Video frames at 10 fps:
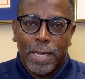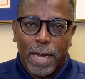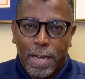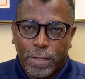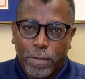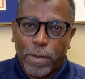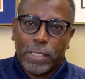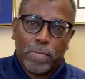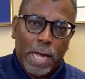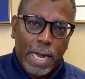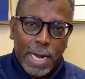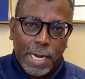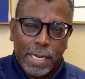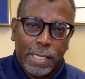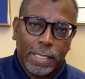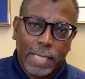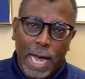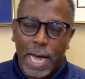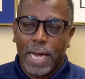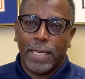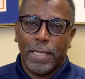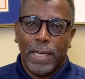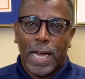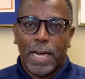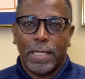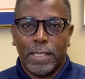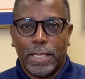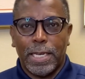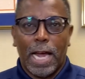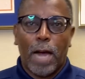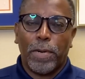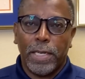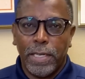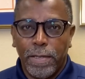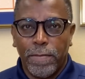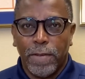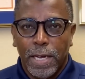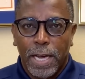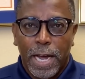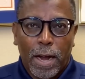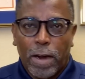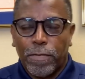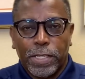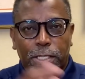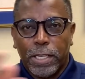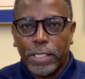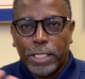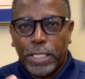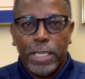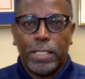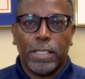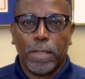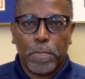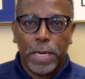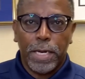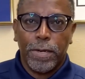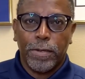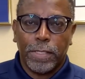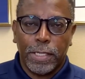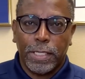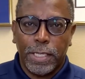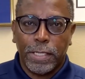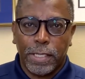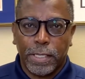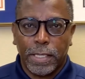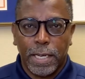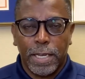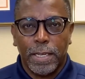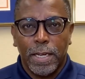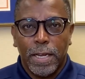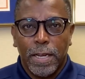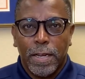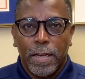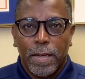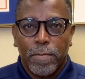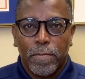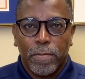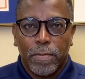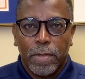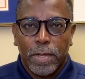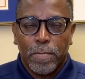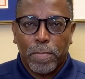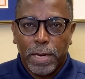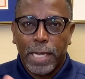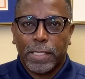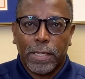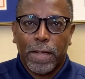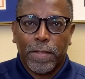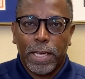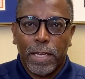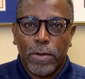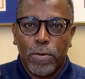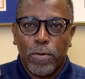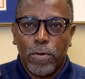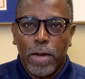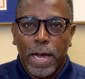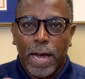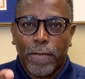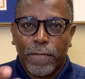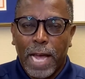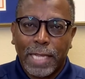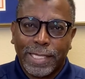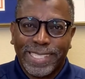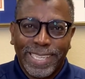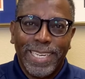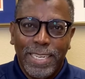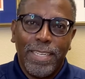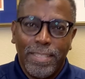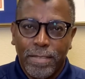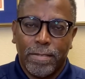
and thrust my hand in his side, then I'll believe. And all of a sudden Jesus appears and Jesus said, blessed are they who have not seen,